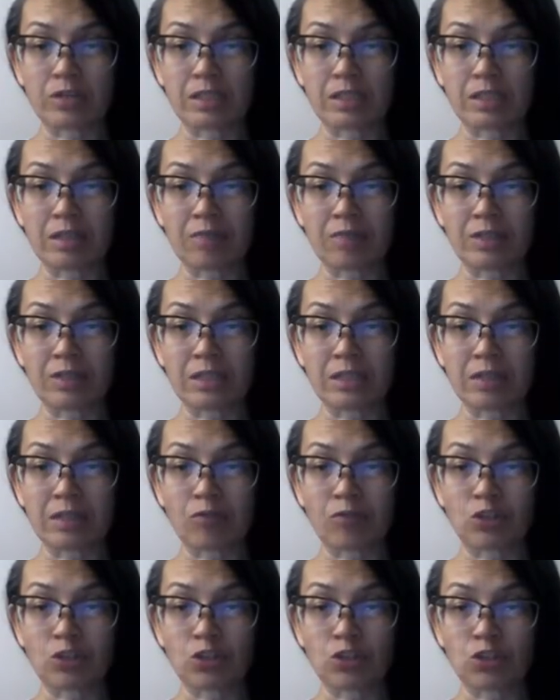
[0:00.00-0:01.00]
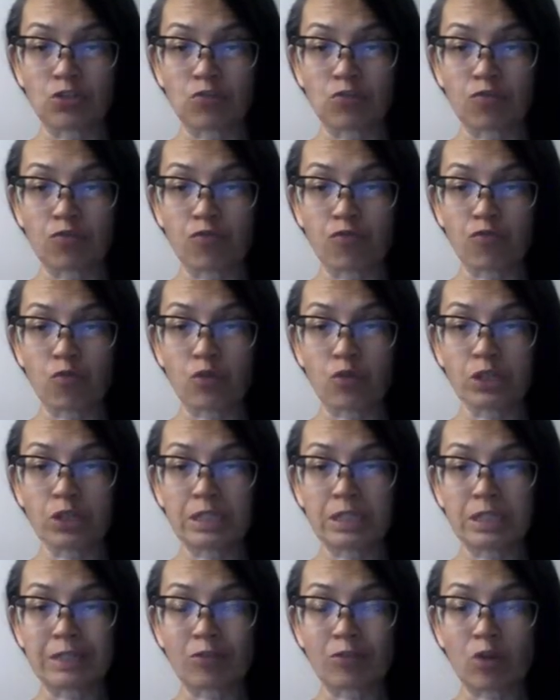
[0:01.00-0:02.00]
seven seven two, four
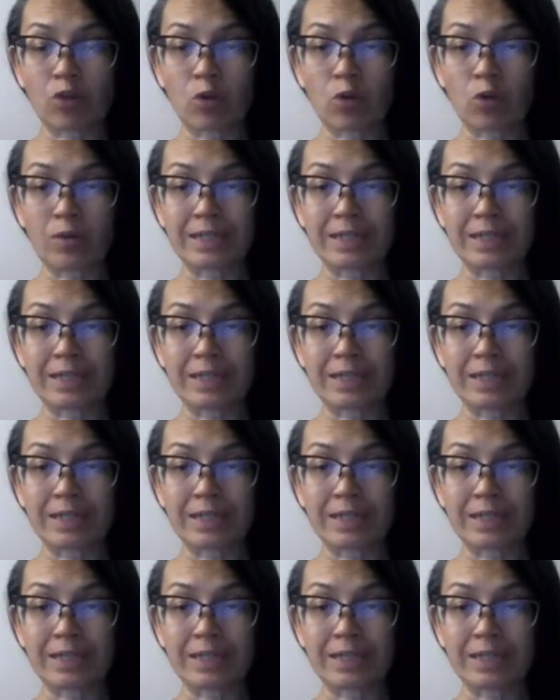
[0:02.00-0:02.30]
zero